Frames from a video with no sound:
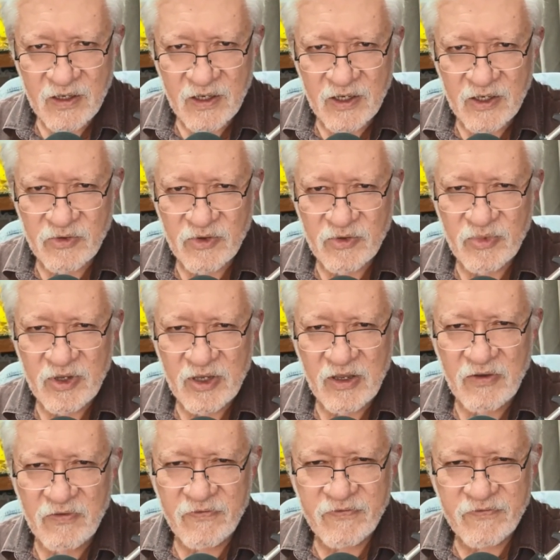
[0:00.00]
it would
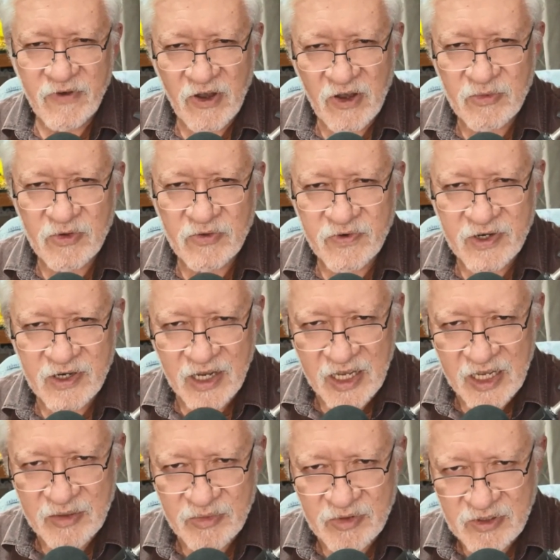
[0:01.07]
be far more
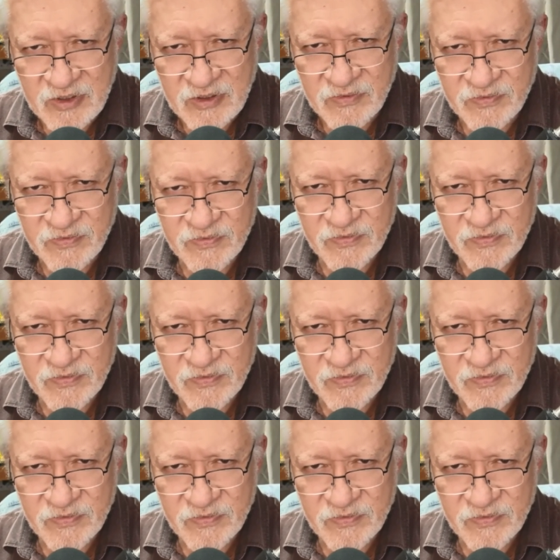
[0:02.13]
reliable,